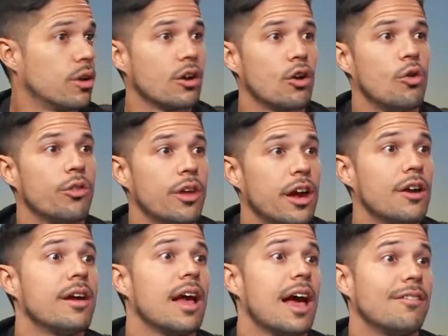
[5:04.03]
go
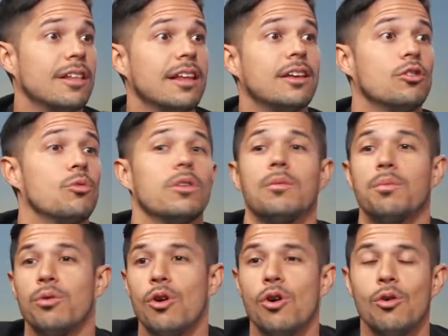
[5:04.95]
there and have a lesson with a
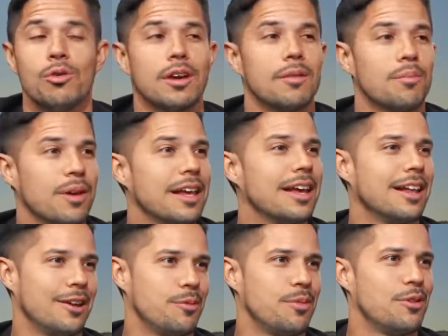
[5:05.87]
pro. You can play a
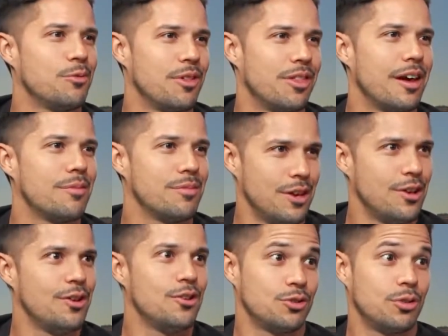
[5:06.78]
little bit with them,
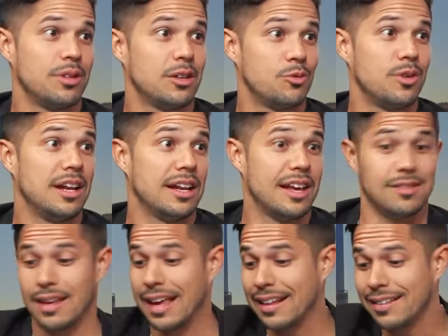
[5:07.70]
so that's really
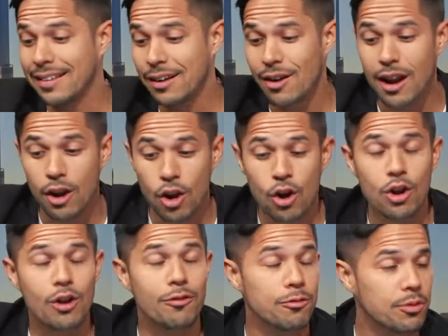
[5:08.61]
nice. And there are a
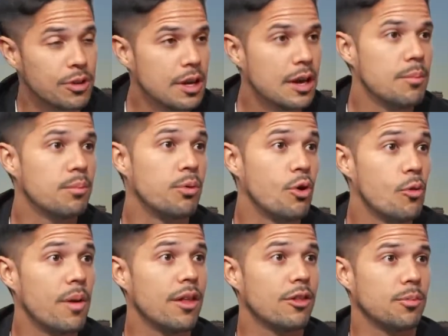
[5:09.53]
lot of pro
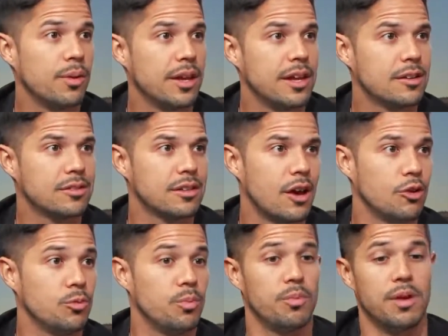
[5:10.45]
paddle players
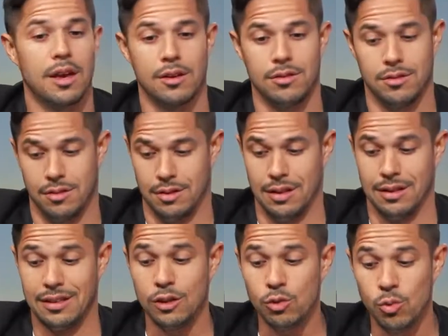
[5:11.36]
now because
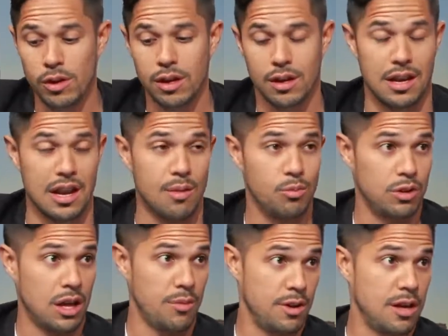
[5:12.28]
this week in Abu
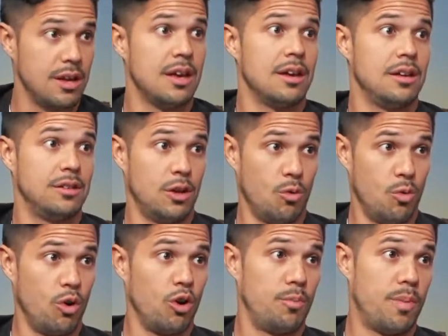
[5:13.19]
Dhabi is the
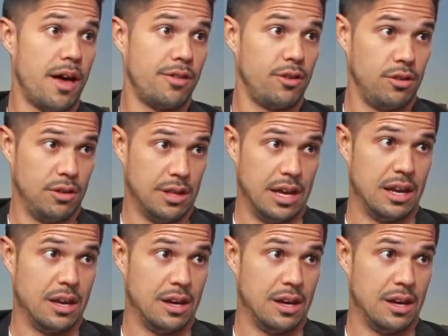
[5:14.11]
World Paddle like